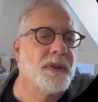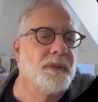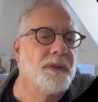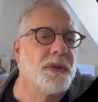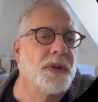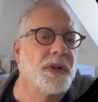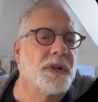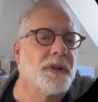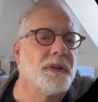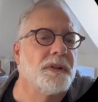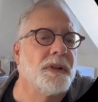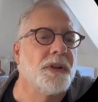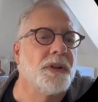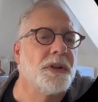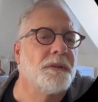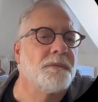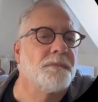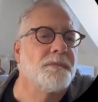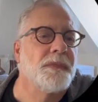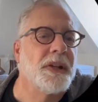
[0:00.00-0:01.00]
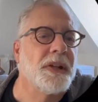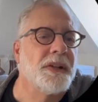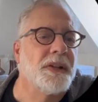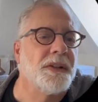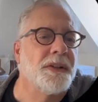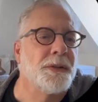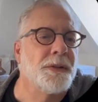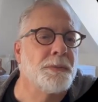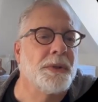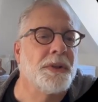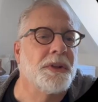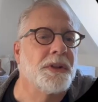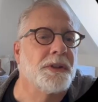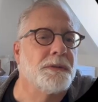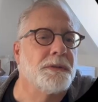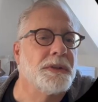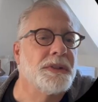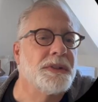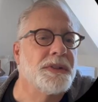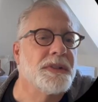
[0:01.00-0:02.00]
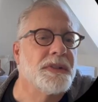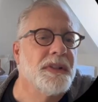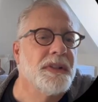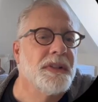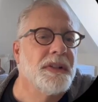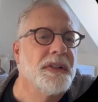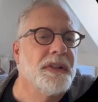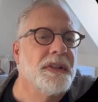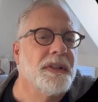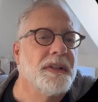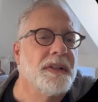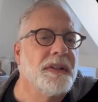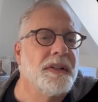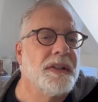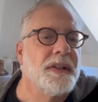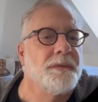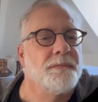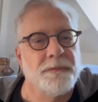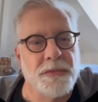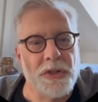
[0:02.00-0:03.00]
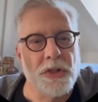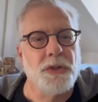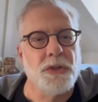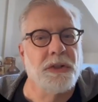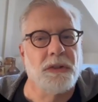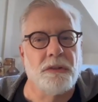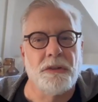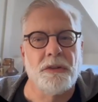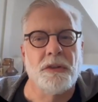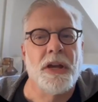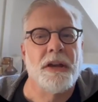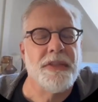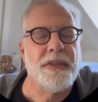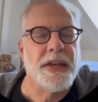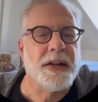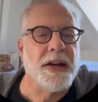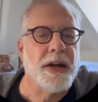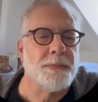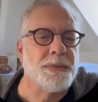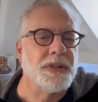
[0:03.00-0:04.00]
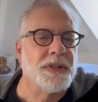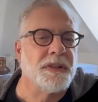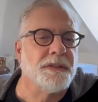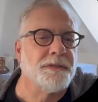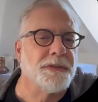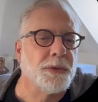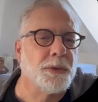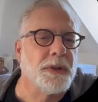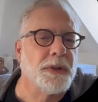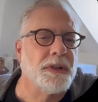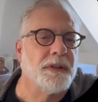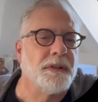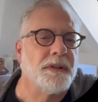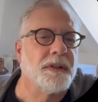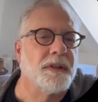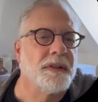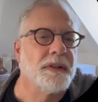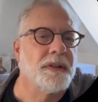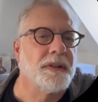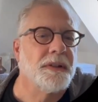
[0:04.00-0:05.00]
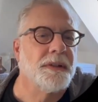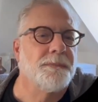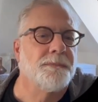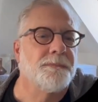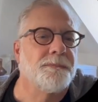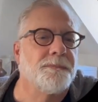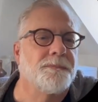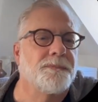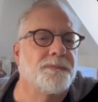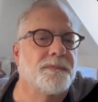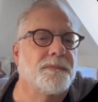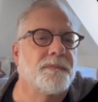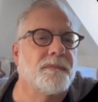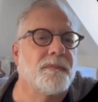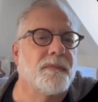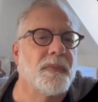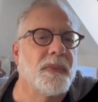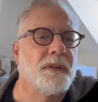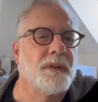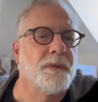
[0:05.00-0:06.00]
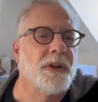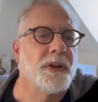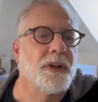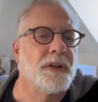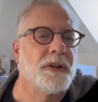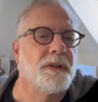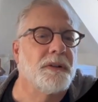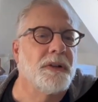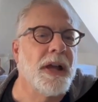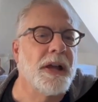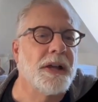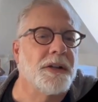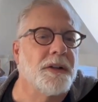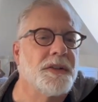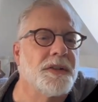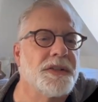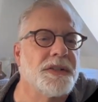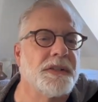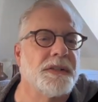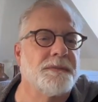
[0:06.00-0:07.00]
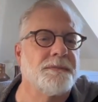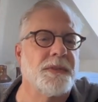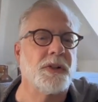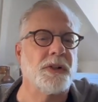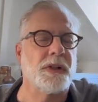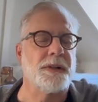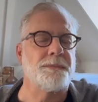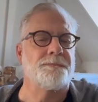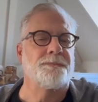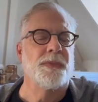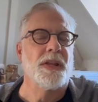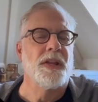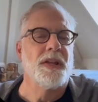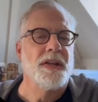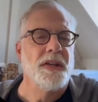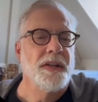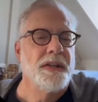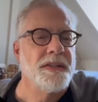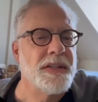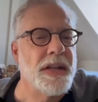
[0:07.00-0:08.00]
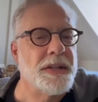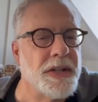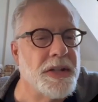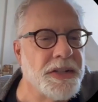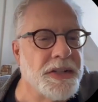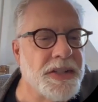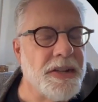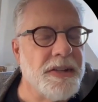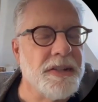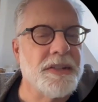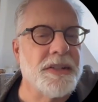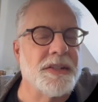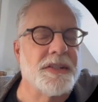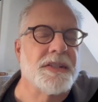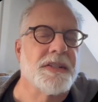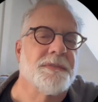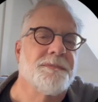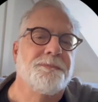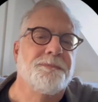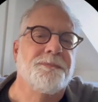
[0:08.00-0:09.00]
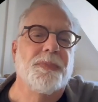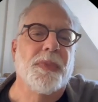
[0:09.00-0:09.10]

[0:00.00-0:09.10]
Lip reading: Where to go? Oh no, not all these political ones. So you have that option if you want. Where to go? Accuracy. Okay, sounds like a scientist.